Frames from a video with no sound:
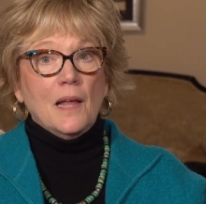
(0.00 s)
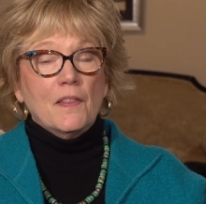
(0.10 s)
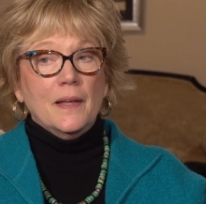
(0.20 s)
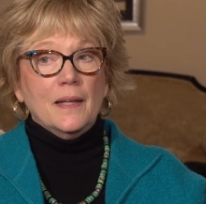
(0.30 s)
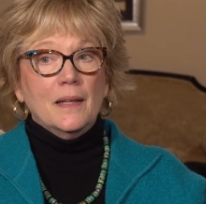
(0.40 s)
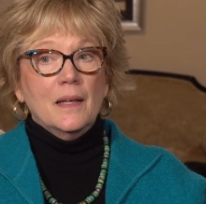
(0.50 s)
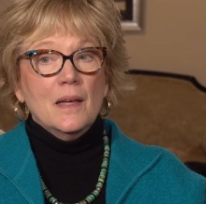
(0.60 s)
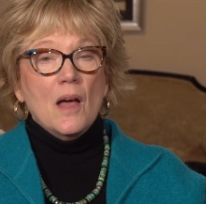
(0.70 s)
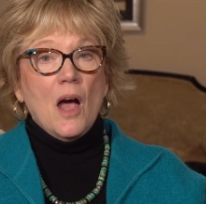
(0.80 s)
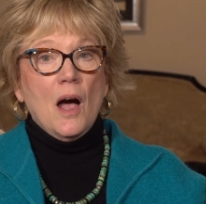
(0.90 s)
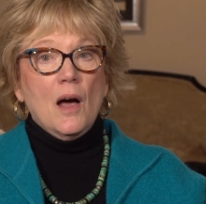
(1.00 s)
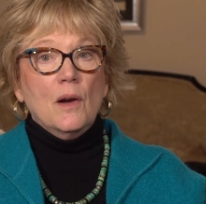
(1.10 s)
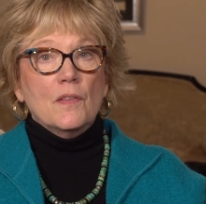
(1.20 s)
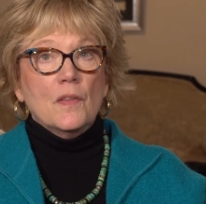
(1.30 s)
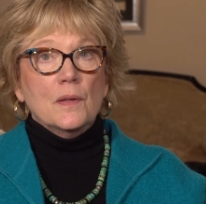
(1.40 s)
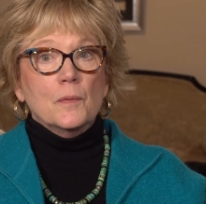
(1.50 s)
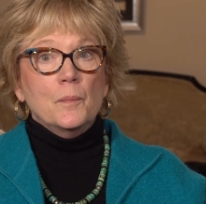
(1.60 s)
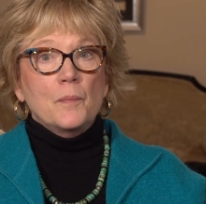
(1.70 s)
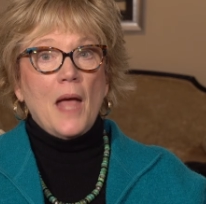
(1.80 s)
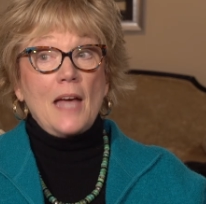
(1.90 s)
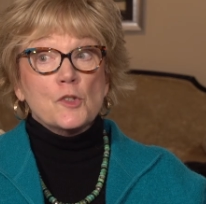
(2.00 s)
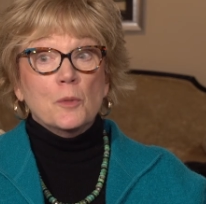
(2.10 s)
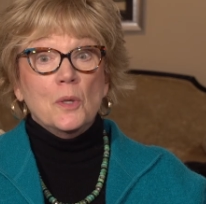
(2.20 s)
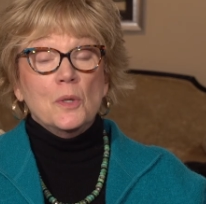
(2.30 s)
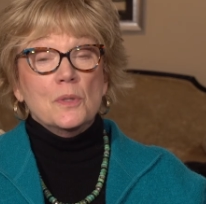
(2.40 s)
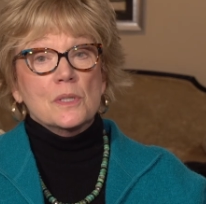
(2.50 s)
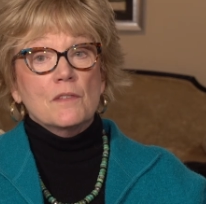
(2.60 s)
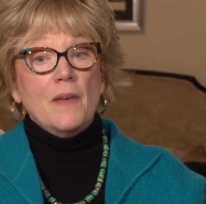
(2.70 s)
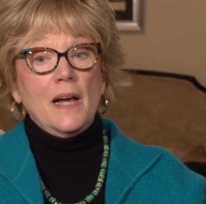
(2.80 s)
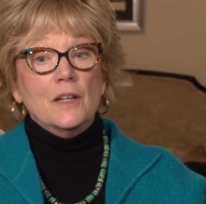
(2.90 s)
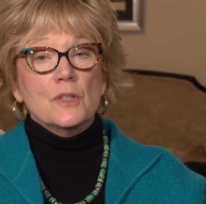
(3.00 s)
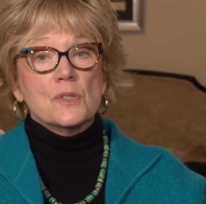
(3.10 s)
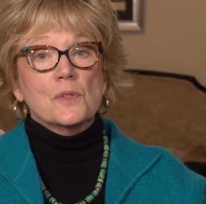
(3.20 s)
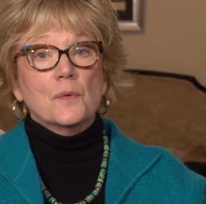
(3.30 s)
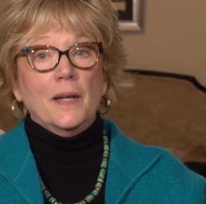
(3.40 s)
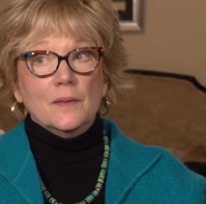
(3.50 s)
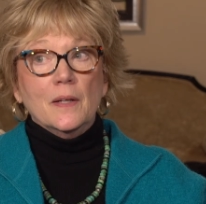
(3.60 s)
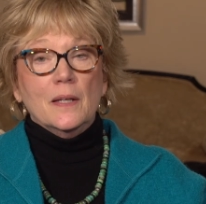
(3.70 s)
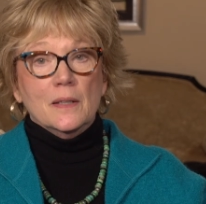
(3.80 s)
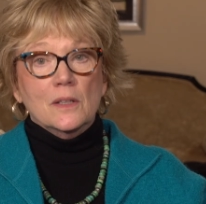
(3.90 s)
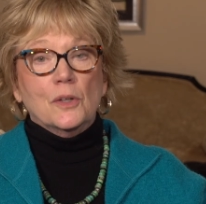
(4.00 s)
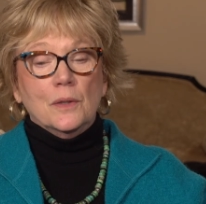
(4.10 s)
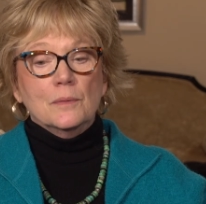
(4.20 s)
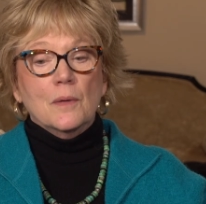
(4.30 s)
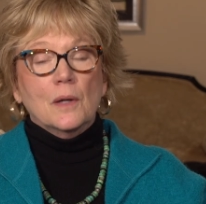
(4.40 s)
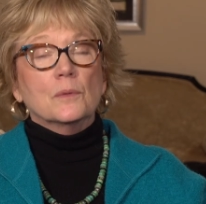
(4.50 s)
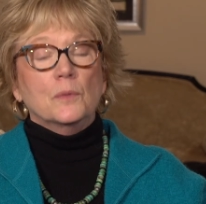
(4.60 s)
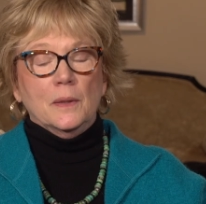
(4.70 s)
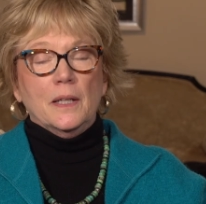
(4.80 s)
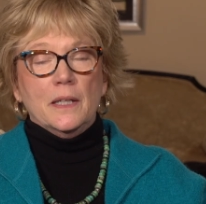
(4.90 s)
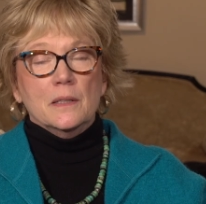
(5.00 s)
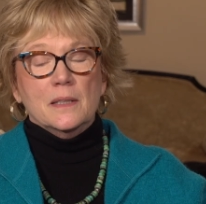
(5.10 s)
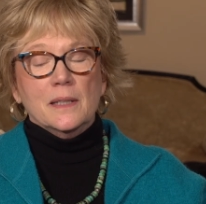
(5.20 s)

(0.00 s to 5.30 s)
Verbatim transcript: I think all of the attributes and values surrounding it are, are a really good